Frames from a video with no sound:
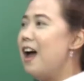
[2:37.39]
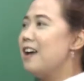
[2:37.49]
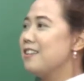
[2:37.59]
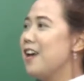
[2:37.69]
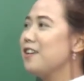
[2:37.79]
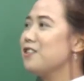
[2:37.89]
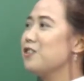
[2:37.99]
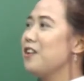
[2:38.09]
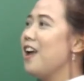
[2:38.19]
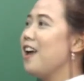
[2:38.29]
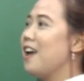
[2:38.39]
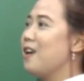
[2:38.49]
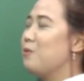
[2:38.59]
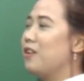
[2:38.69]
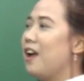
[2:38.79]
Yesterday,
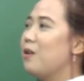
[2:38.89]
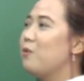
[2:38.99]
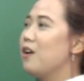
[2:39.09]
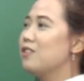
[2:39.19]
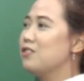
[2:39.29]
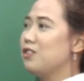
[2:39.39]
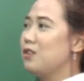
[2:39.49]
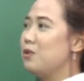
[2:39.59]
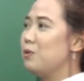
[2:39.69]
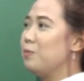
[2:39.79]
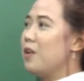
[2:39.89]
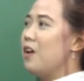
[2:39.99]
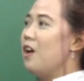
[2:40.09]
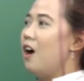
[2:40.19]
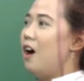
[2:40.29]
when I went to
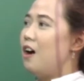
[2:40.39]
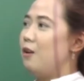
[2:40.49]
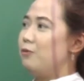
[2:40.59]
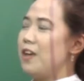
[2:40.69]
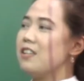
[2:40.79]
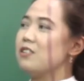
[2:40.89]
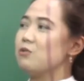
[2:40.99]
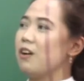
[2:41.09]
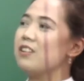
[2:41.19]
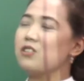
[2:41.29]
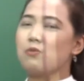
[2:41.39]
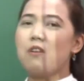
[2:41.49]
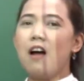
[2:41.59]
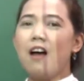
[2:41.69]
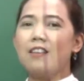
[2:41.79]
a fancy
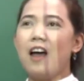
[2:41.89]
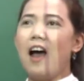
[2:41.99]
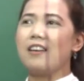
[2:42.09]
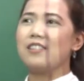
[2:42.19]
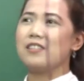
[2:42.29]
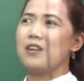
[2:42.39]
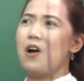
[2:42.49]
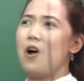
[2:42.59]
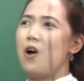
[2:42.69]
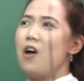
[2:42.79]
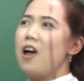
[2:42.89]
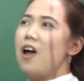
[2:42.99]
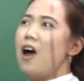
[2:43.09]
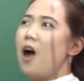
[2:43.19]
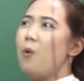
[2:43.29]
restaurant, I saw
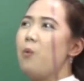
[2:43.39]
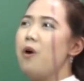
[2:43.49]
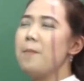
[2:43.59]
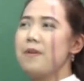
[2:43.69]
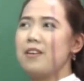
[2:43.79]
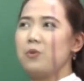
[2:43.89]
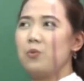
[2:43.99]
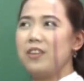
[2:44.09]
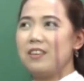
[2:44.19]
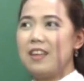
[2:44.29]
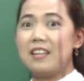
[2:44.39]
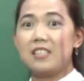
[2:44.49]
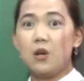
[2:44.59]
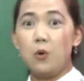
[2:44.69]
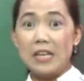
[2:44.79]
a woman with an
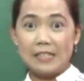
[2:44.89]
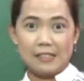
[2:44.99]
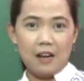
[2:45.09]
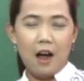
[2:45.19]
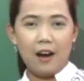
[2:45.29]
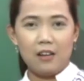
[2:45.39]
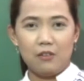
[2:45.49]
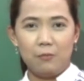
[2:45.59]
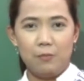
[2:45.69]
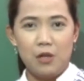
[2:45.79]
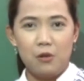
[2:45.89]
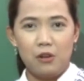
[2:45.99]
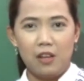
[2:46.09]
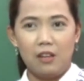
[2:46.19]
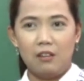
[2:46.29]
exquisite kind of
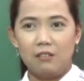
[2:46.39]
beauty.